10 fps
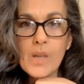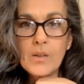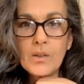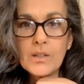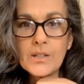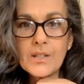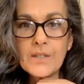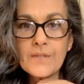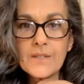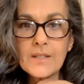all the
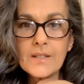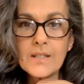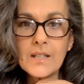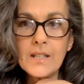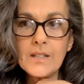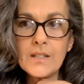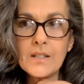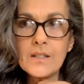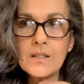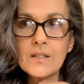shifts and
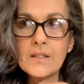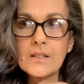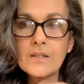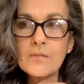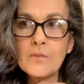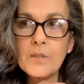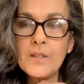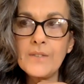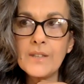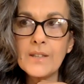changes,
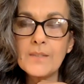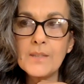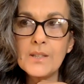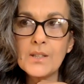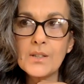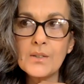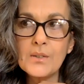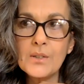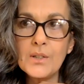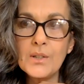weaving them
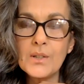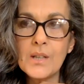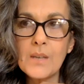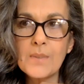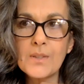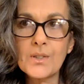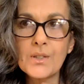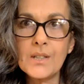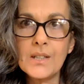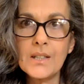into a new
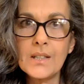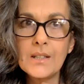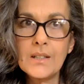tapestry,